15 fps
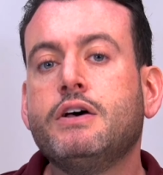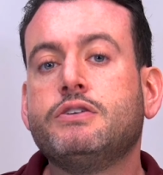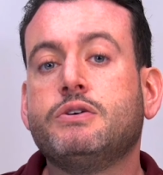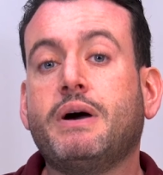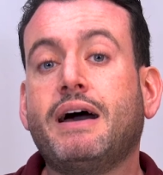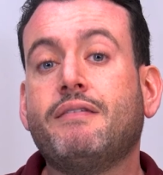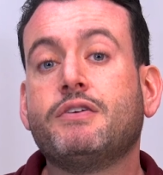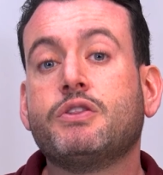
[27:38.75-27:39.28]

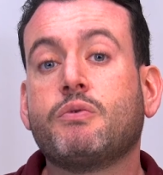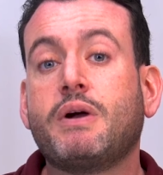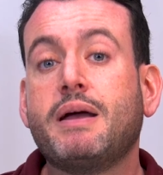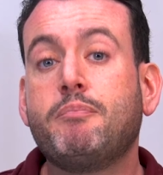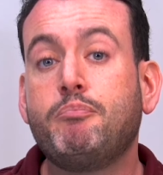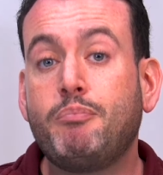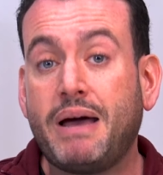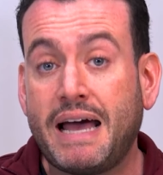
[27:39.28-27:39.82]
So having the
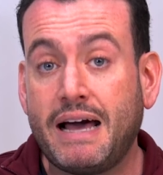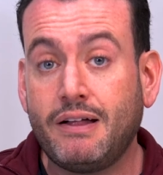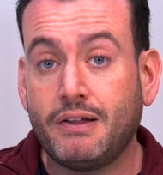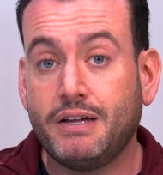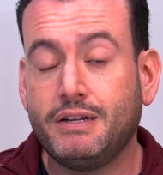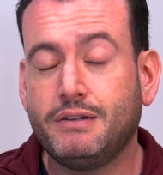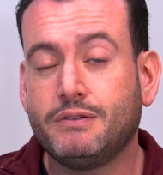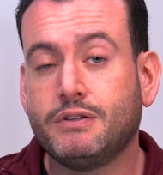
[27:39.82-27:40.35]
right
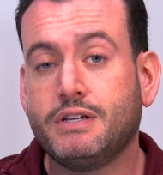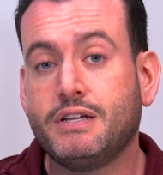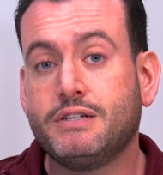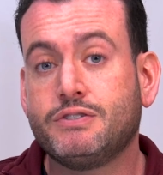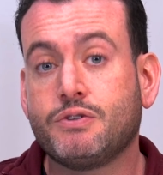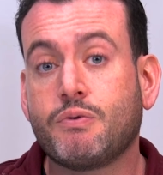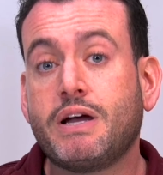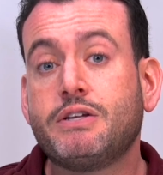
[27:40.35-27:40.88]
palette
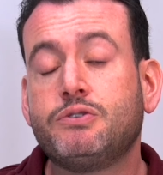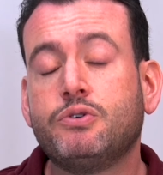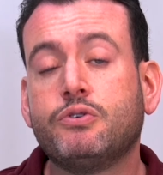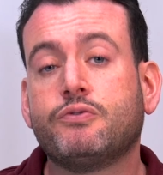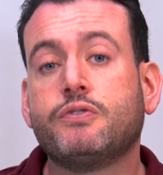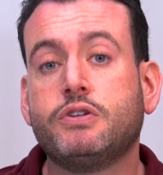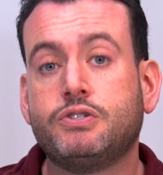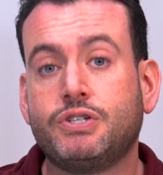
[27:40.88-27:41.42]
is the right tool
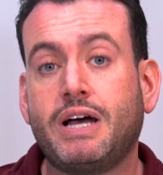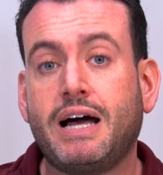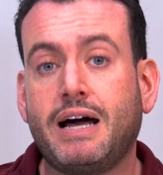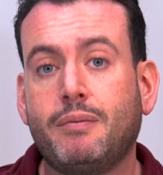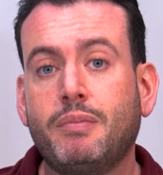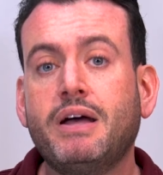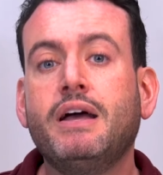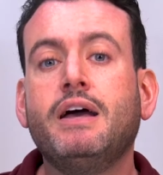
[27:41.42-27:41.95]
for the
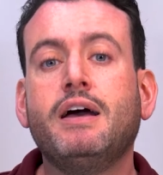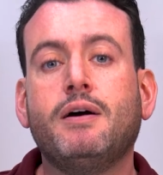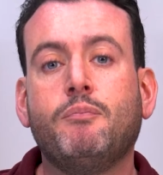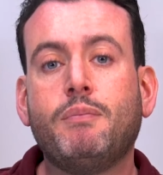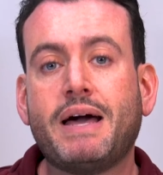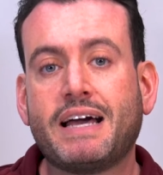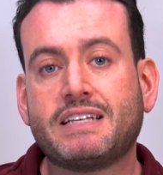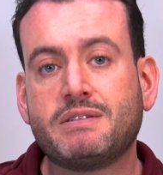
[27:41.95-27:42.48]
job,
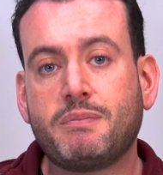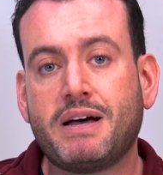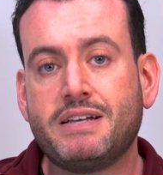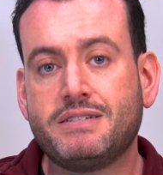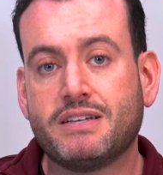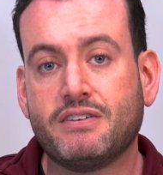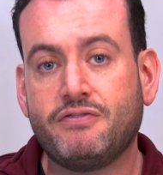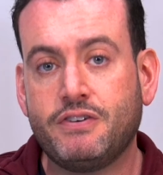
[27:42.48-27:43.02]

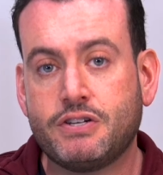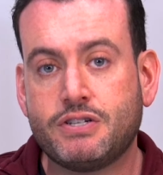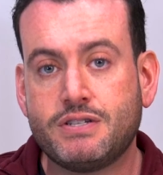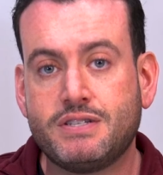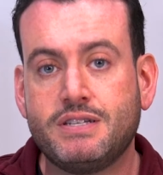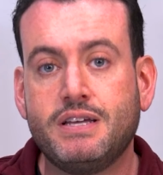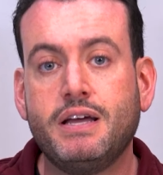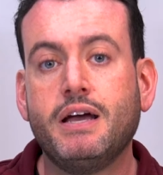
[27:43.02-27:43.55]
maximizing
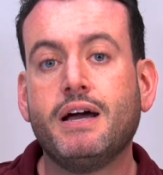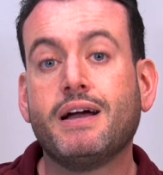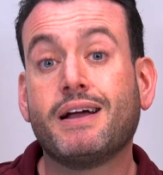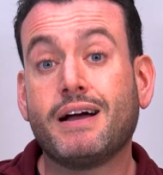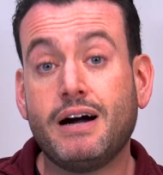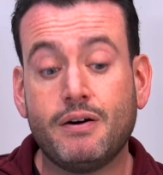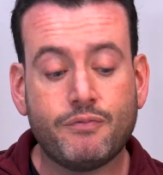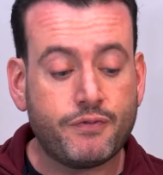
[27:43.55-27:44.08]
efficiency,
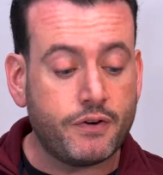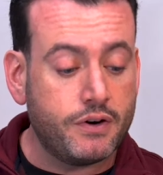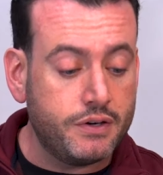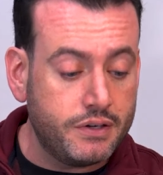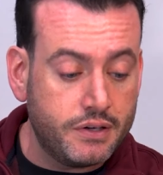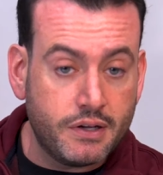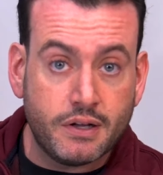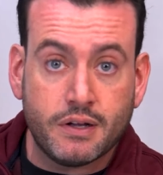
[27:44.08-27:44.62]
comfort,